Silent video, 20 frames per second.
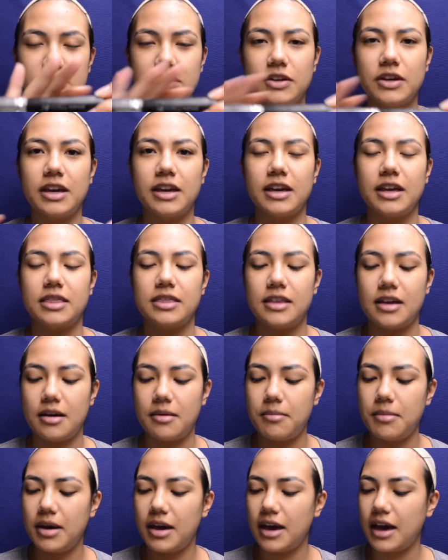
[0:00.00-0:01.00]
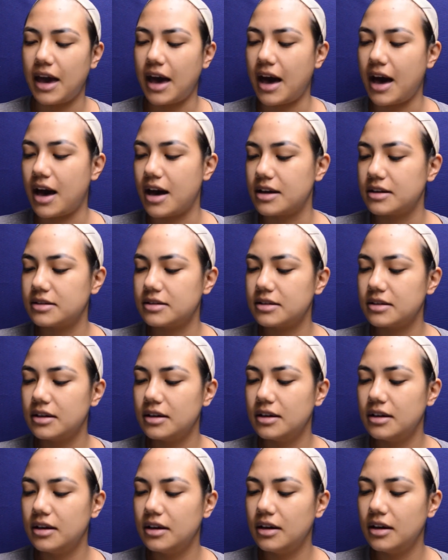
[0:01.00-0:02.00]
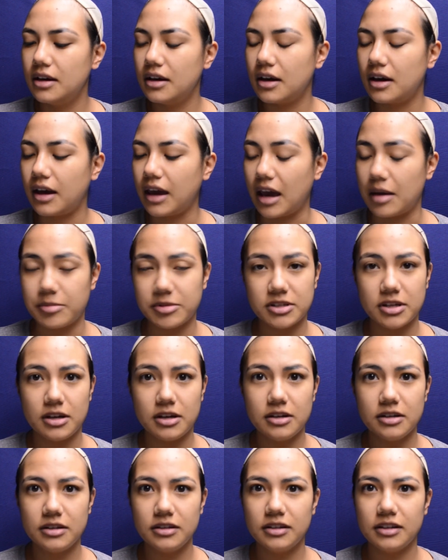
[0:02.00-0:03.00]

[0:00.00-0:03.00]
You can get them at Amazon.